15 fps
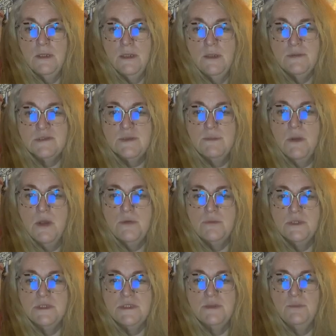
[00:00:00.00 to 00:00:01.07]
There was a
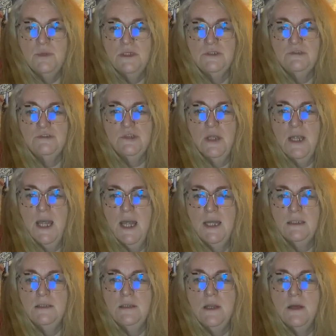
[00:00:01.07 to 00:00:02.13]
moment in which I
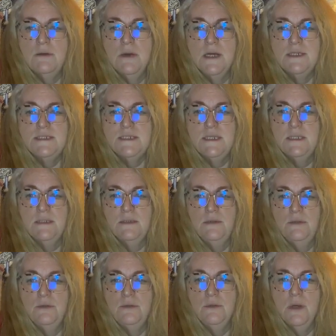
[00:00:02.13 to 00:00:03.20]
had no
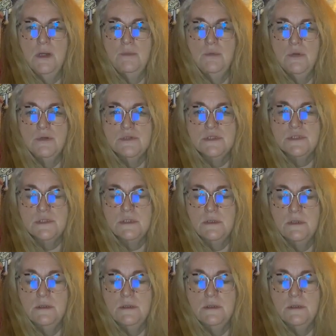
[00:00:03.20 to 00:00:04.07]
idea who I was.